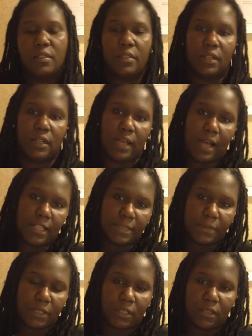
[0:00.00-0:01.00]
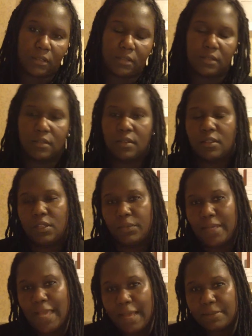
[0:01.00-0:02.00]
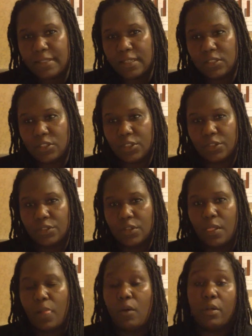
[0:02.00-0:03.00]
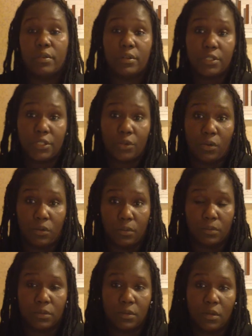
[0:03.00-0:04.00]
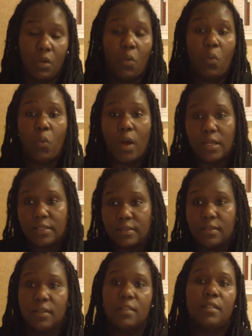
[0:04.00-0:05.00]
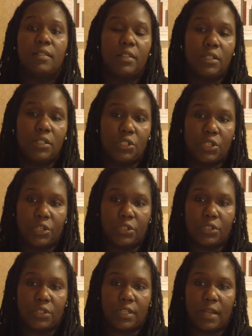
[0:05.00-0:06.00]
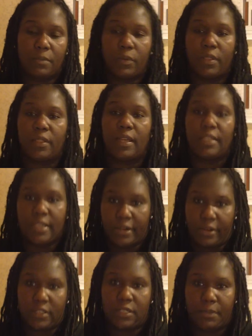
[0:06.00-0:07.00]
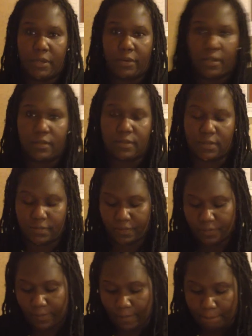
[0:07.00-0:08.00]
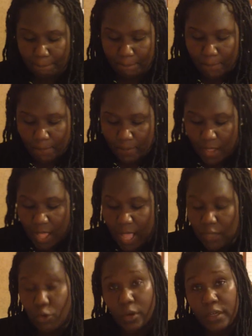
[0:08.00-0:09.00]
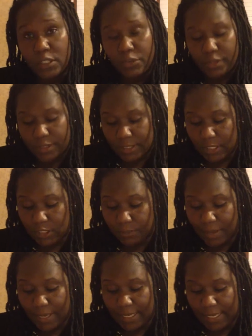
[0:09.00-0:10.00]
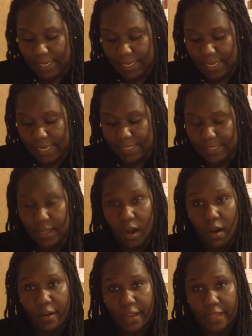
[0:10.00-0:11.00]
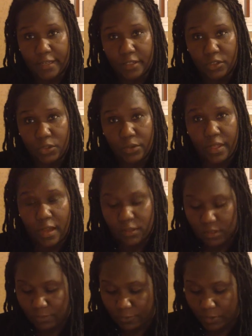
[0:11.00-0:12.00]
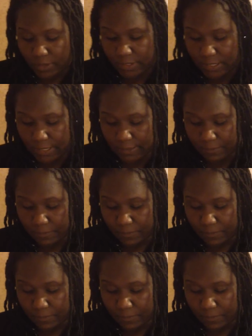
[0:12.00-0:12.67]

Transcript: the hospitals, the rehab centers, or the nursing home want the nurse to come with a year experience. According to research by ASRN in 2014,